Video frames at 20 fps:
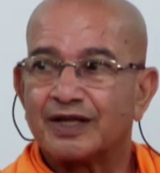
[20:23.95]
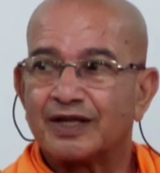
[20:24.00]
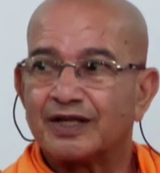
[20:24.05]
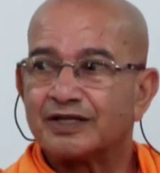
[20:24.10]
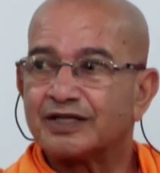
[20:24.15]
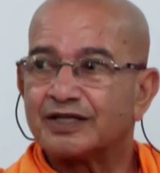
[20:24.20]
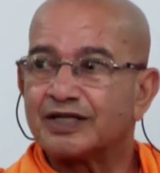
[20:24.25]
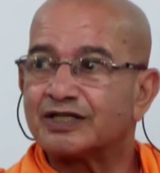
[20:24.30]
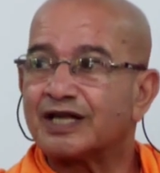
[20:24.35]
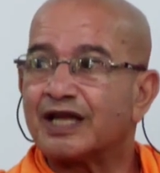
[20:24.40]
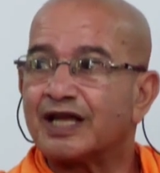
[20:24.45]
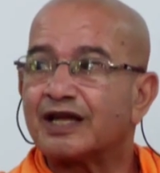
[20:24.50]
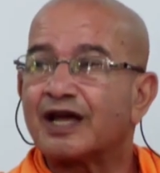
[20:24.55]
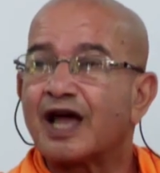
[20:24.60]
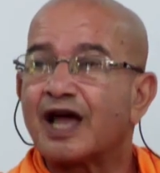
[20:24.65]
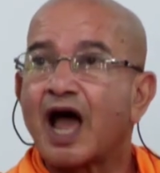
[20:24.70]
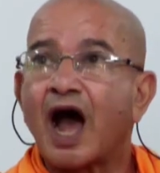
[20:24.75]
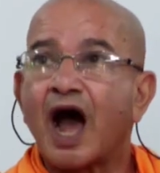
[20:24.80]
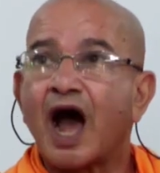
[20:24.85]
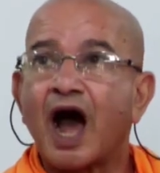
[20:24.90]
Just like
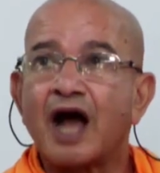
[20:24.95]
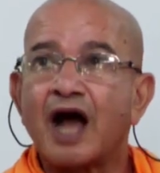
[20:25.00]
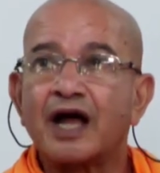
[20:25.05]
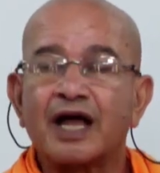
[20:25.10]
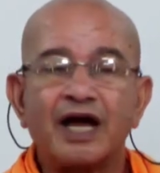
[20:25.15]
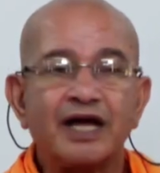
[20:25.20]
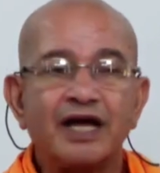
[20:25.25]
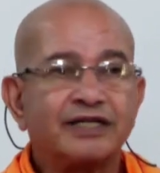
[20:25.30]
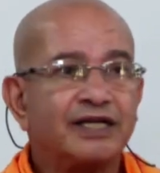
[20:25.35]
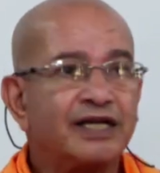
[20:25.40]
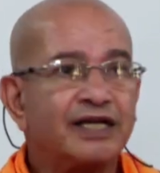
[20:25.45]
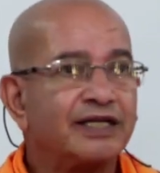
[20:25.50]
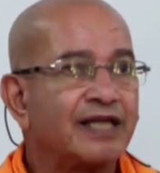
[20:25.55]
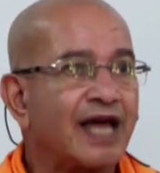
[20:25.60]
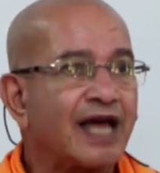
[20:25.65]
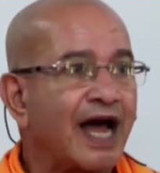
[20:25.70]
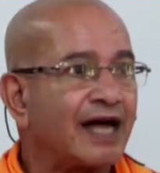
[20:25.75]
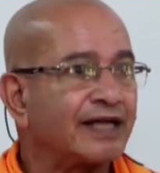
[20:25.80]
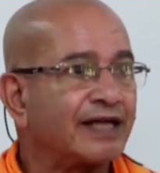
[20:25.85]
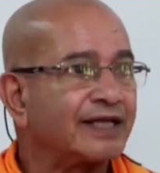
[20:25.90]
Akasha is the
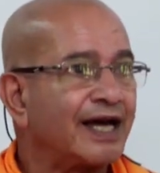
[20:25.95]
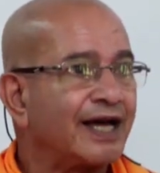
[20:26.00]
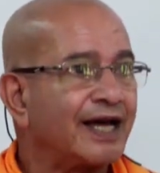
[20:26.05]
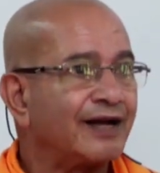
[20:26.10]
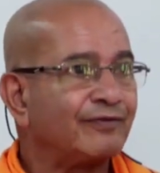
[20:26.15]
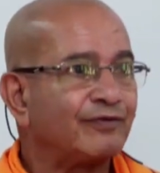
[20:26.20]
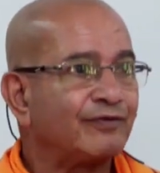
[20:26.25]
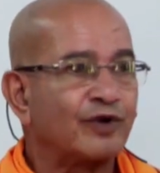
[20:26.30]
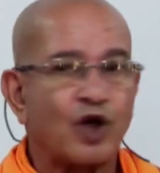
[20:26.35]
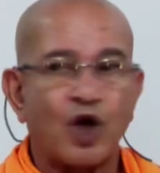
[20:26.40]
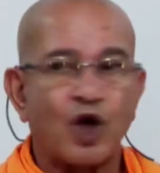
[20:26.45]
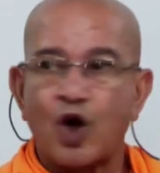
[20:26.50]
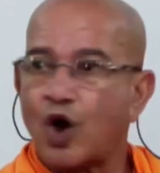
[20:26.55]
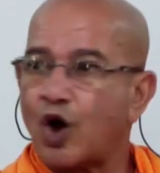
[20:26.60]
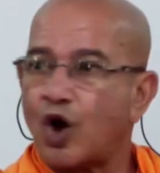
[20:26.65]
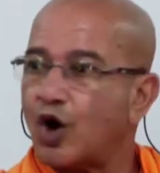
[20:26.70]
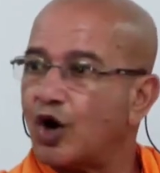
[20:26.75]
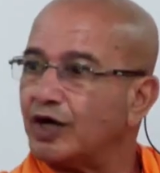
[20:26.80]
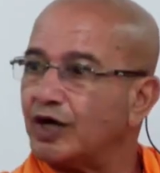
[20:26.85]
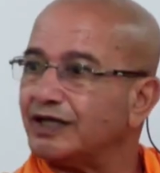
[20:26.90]
Adhara for
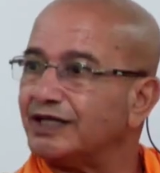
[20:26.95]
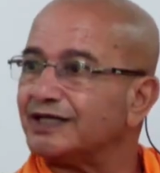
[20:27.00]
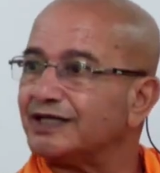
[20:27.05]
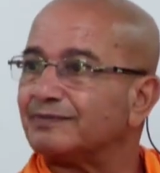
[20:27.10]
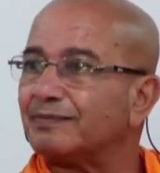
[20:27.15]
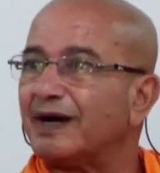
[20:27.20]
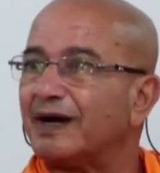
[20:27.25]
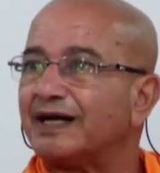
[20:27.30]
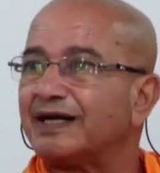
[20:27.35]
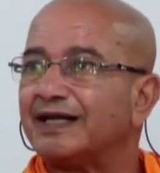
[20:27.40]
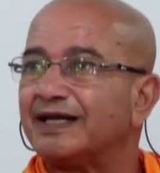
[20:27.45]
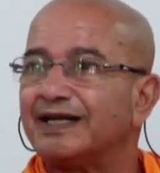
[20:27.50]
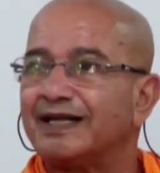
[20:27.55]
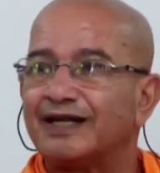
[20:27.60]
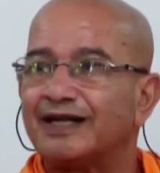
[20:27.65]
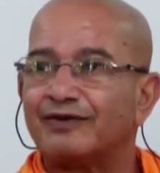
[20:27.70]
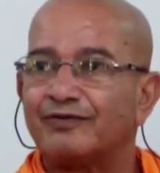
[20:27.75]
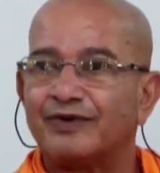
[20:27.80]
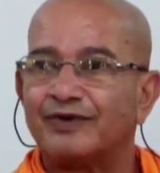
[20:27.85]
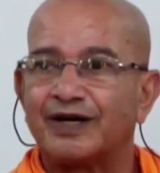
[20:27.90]
all this
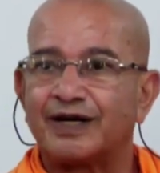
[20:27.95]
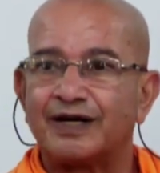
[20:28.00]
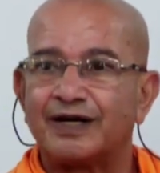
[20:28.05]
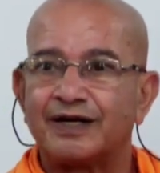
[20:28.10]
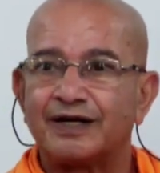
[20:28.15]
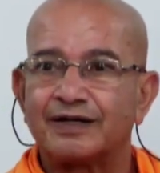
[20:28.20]
material world,